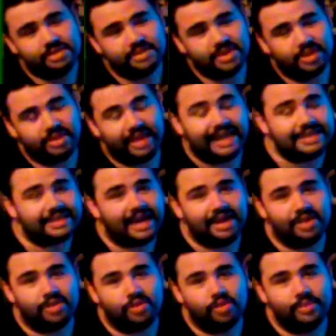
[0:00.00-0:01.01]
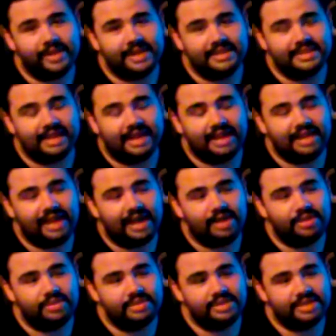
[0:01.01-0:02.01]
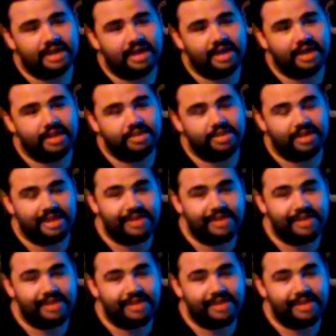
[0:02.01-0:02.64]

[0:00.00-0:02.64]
So that's kind of cool, because that allows the